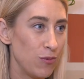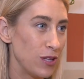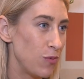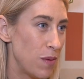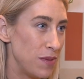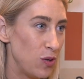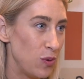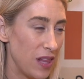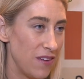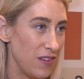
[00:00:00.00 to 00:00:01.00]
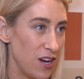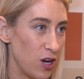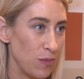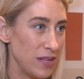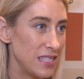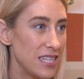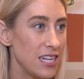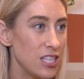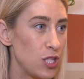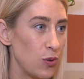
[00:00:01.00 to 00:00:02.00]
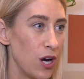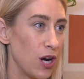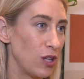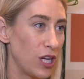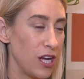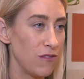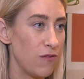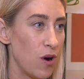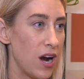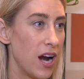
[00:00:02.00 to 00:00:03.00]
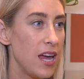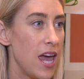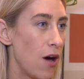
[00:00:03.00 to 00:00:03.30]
really women who live in urban cities who are looking for